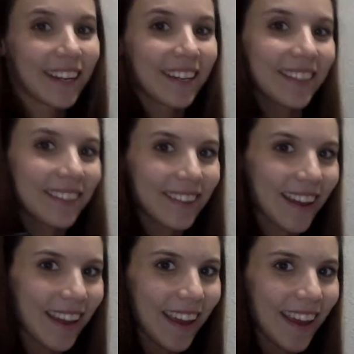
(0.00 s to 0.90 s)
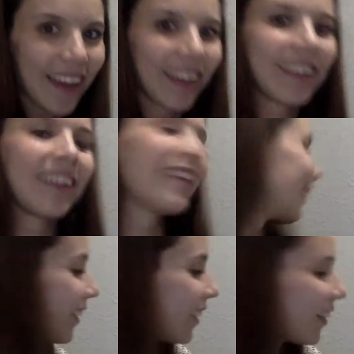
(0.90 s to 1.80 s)
You ready?
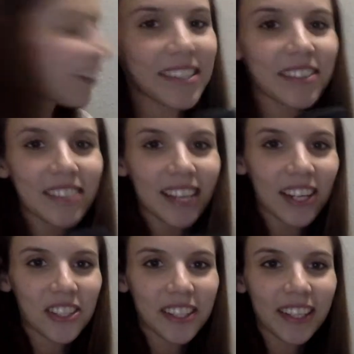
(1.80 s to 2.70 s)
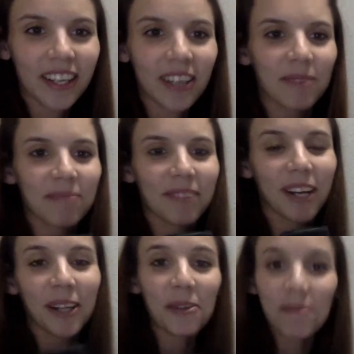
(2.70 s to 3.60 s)
Okay, so it's actually a
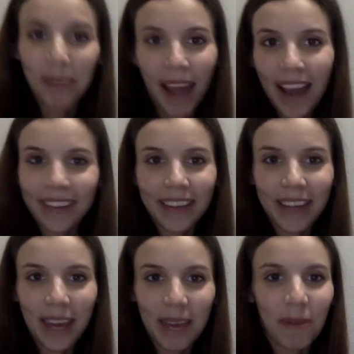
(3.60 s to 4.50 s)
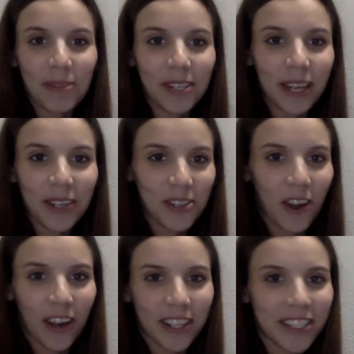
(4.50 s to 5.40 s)
little bag that came. I was kind of shocked.